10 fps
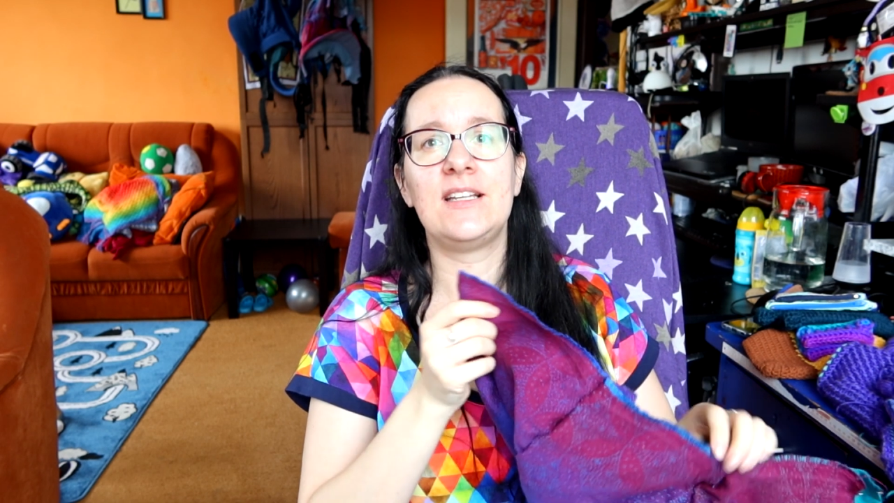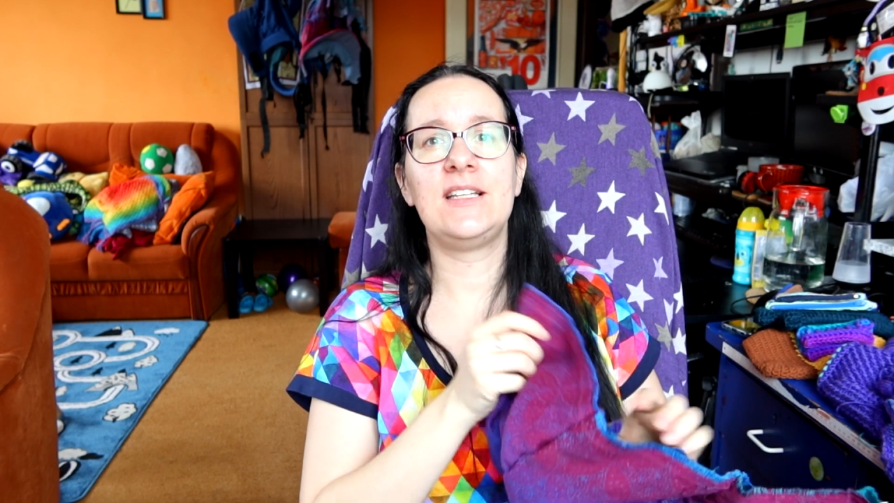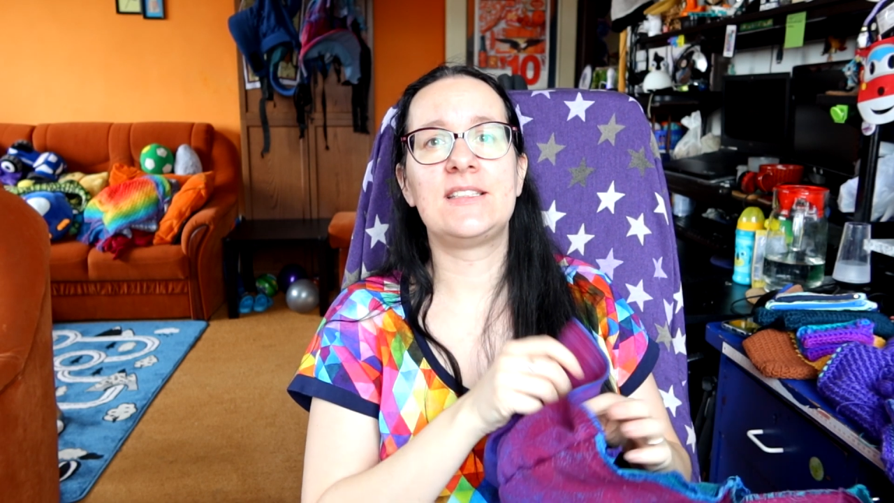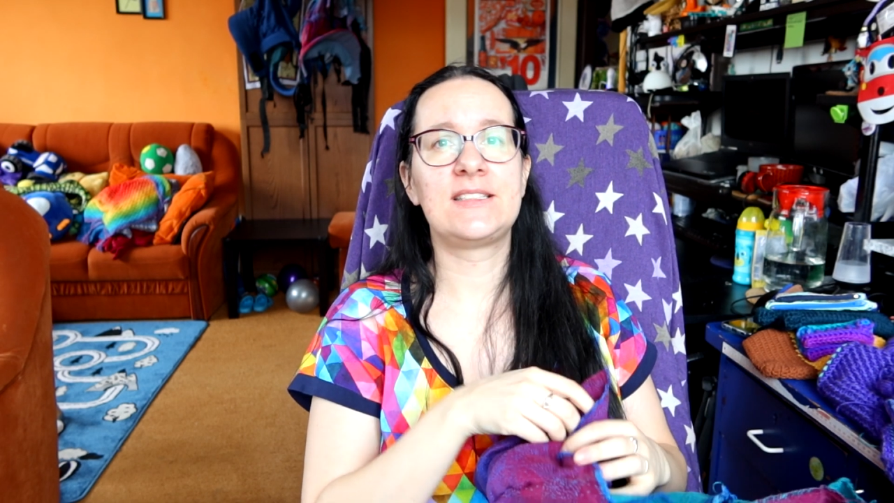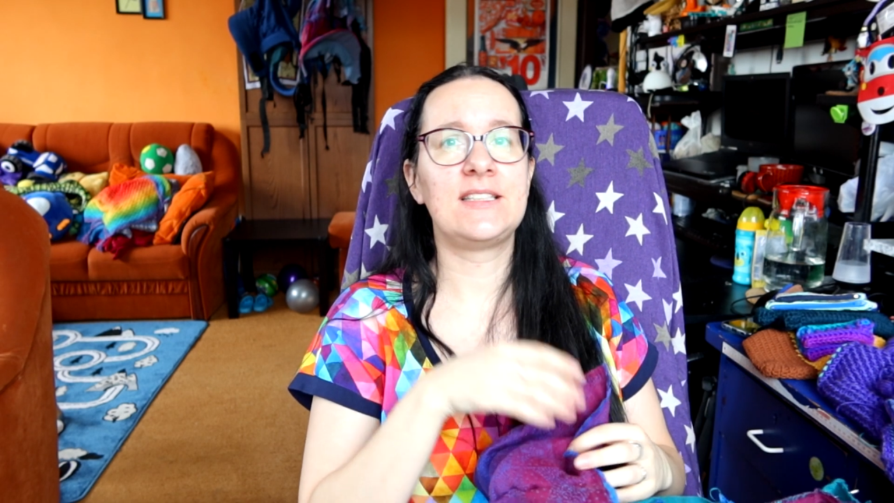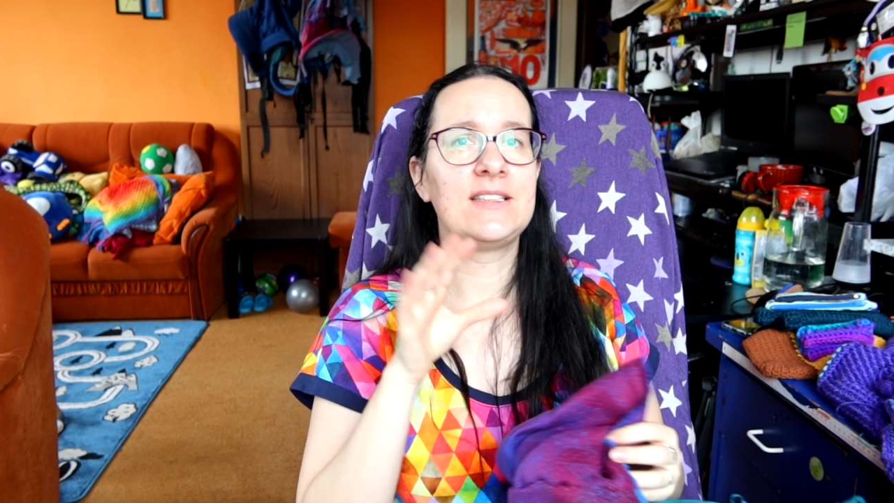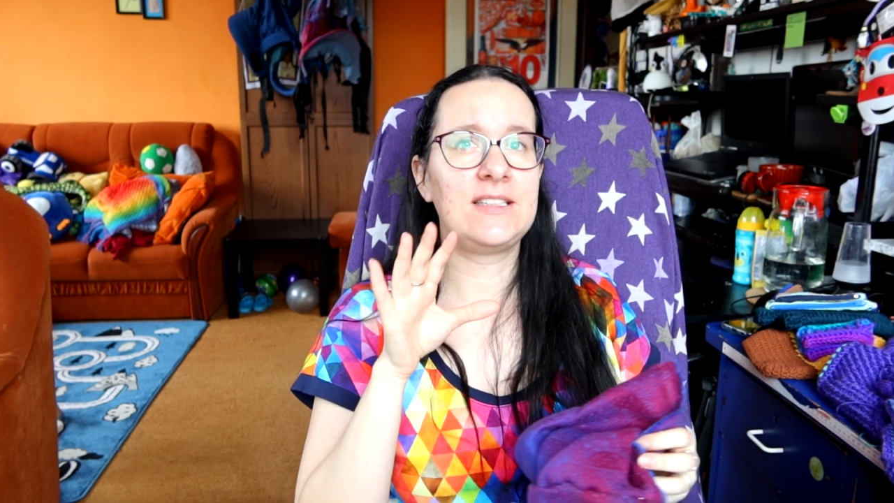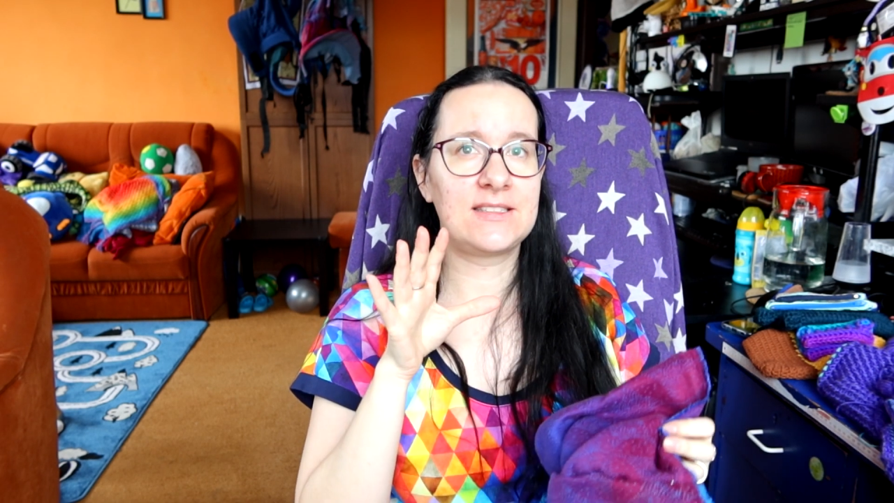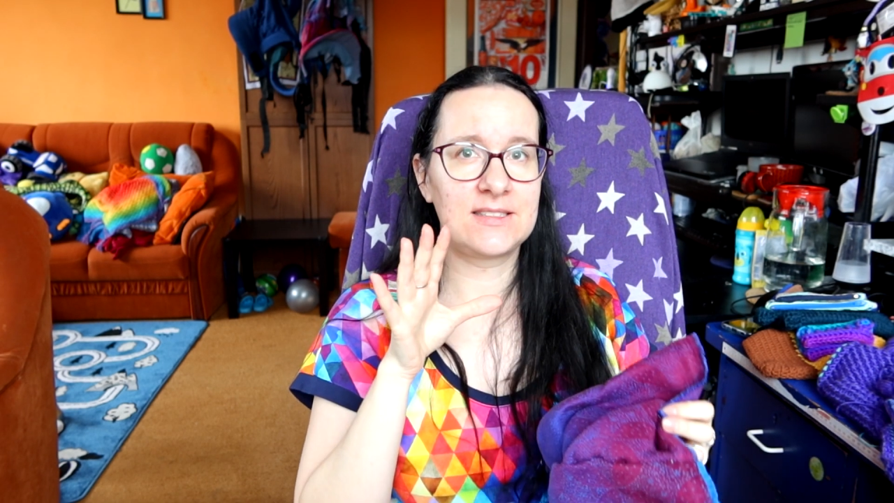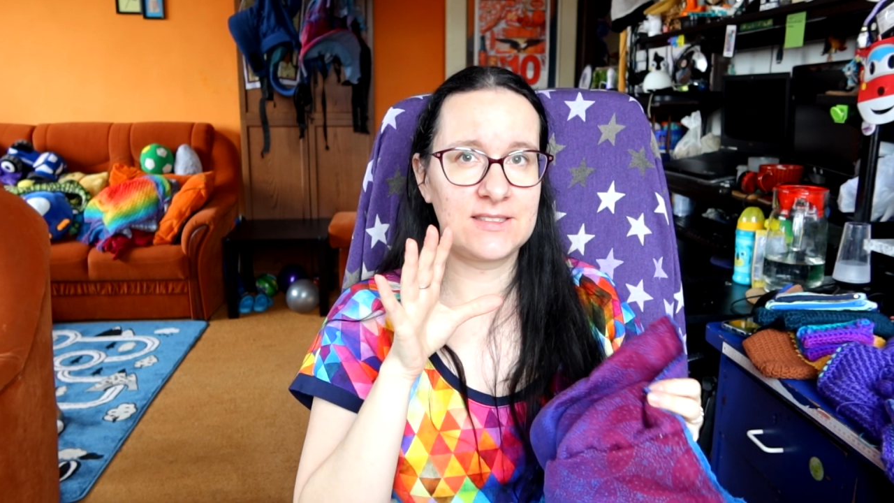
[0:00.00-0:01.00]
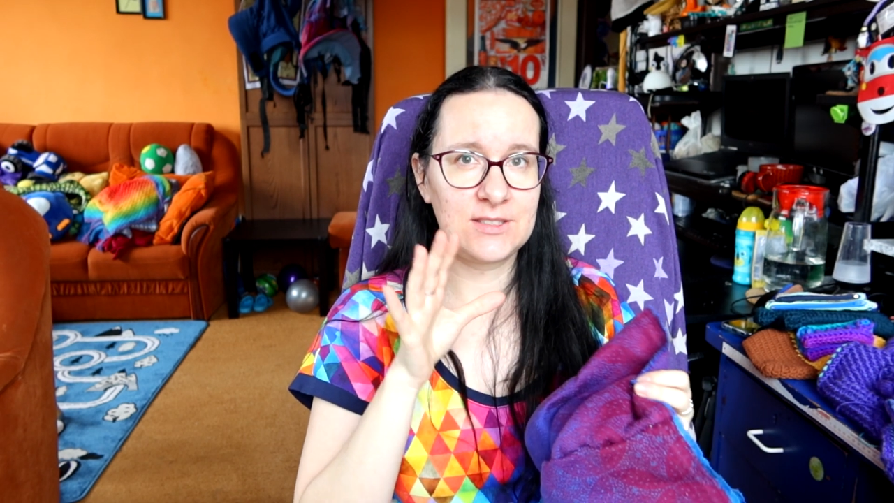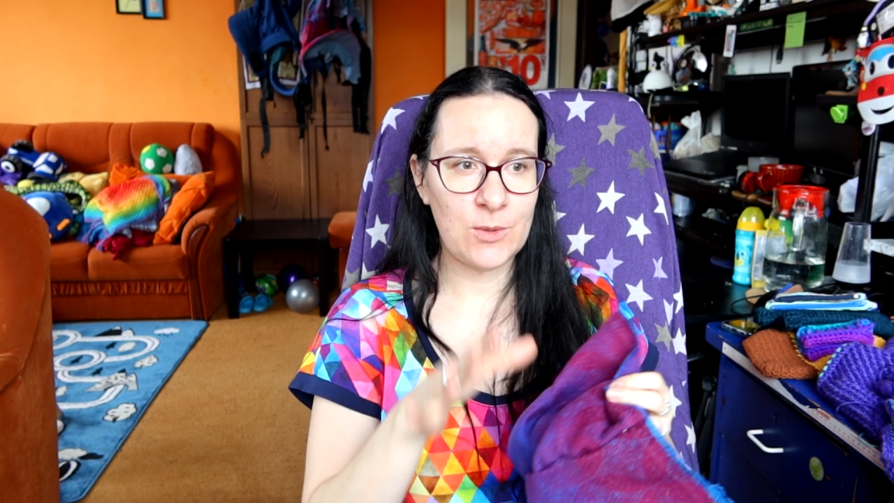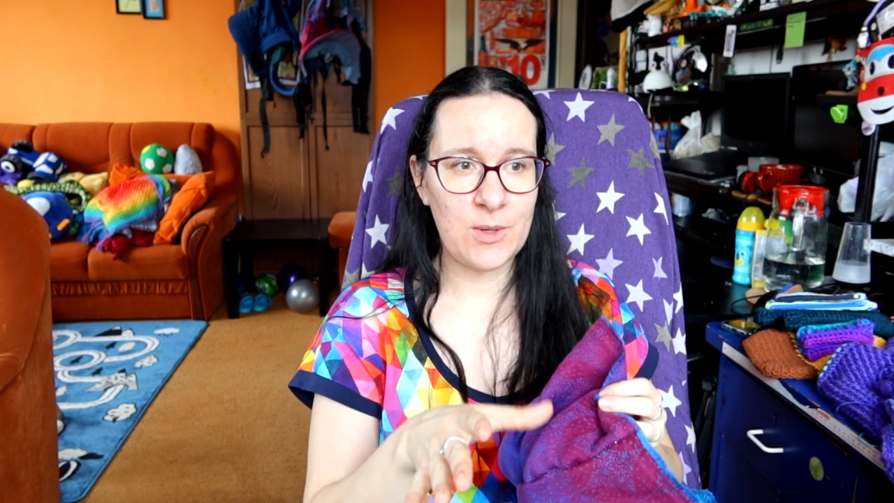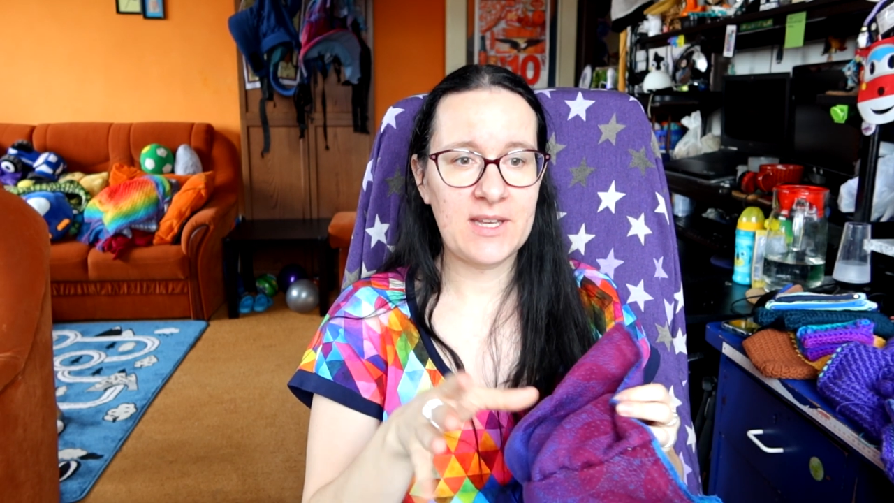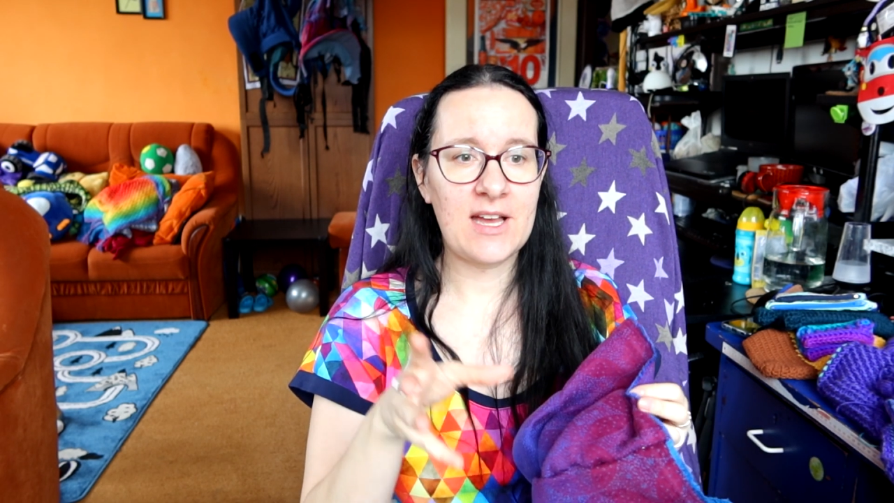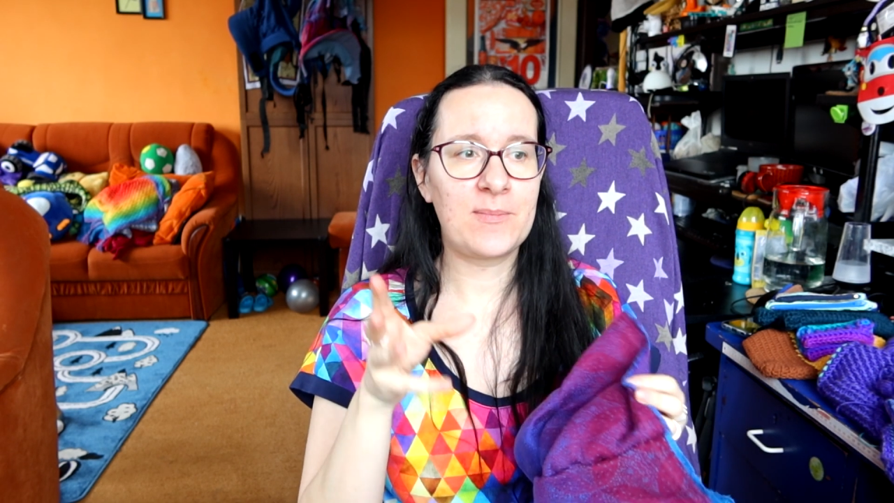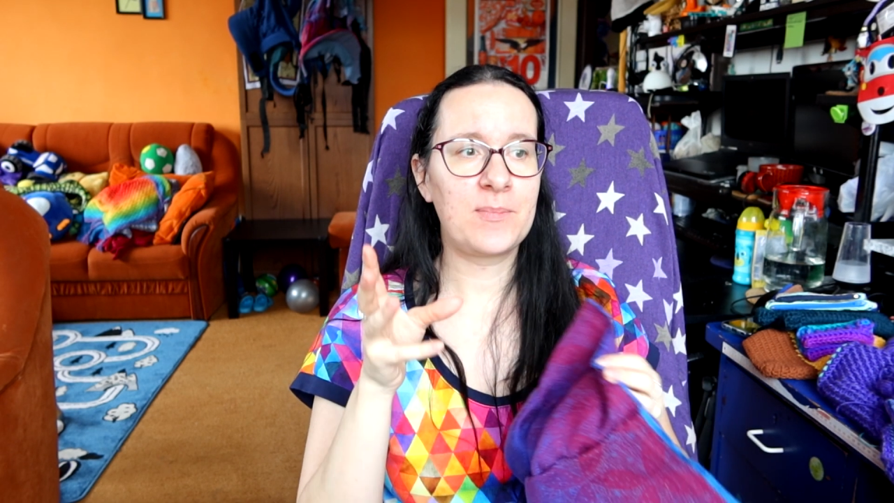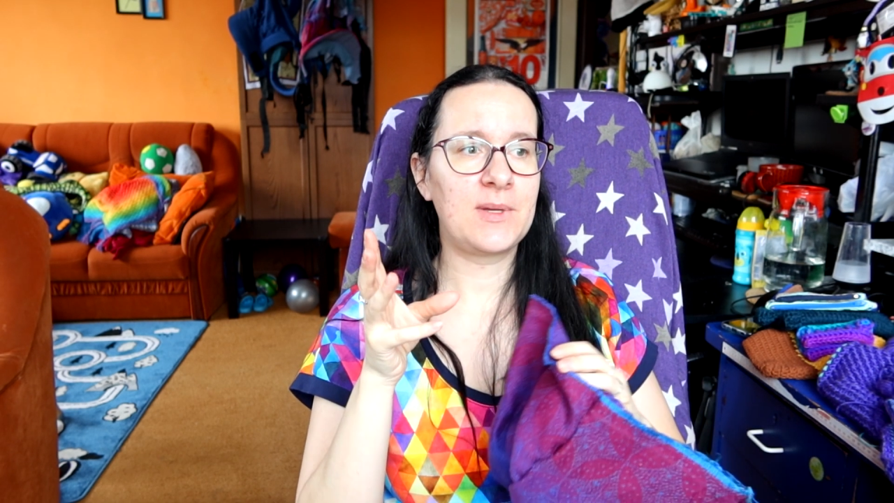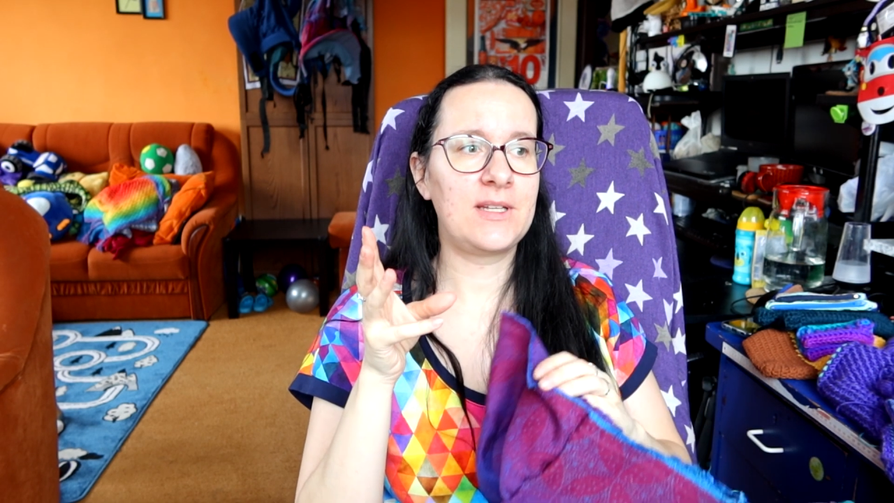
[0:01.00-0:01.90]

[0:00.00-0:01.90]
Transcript: it still needs sewing up,